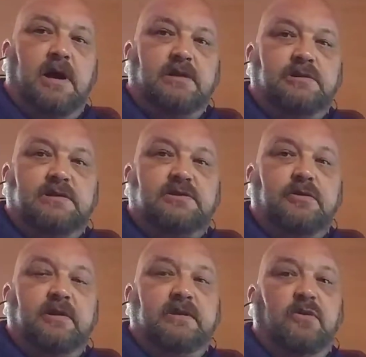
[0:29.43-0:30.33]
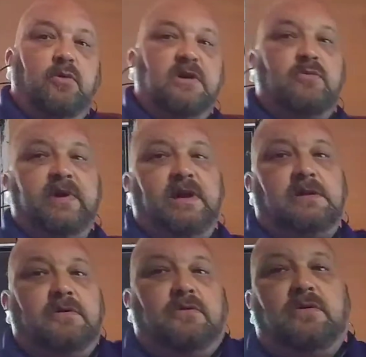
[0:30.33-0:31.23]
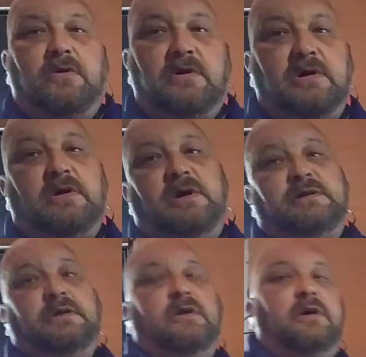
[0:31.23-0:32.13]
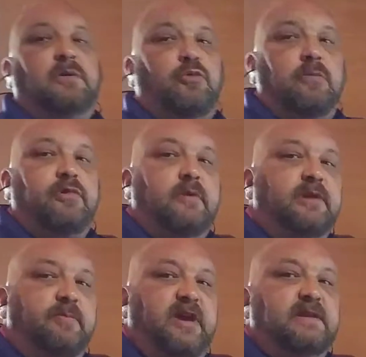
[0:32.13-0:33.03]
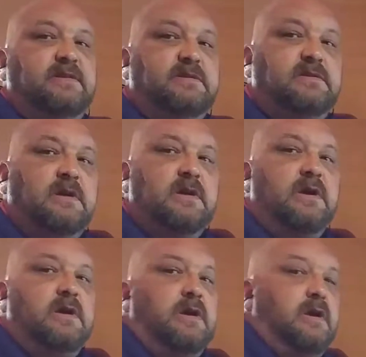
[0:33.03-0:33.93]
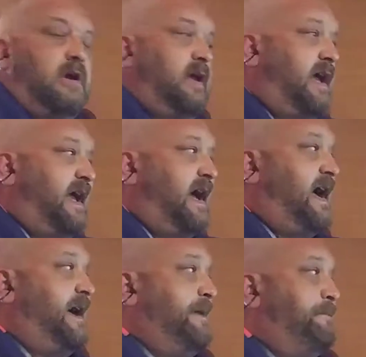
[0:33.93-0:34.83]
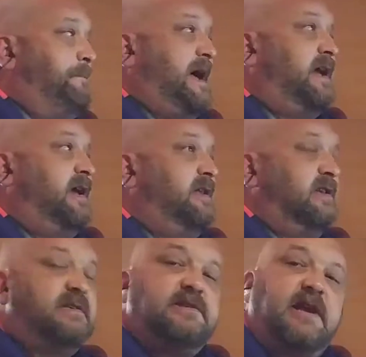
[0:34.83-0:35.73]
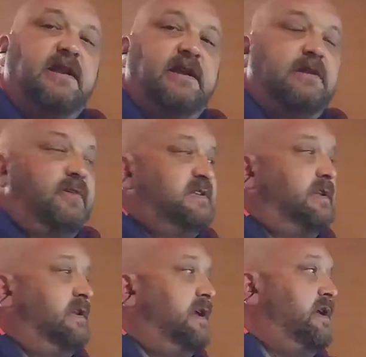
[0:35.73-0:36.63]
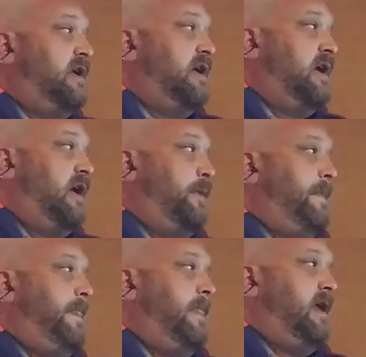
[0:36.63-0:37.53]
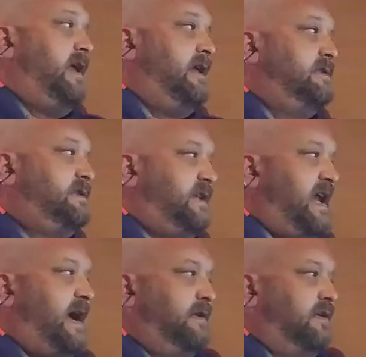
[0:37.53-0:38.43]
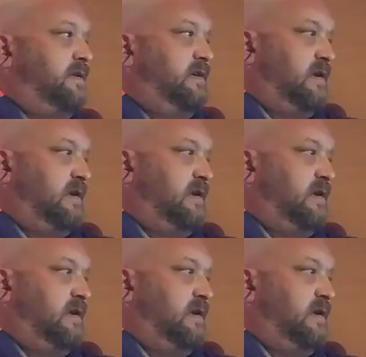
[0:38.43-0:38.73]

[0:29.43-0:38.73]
uh, just during the work week or on, on a more permanent basis. Um, this is kind of interesting. In Seattle,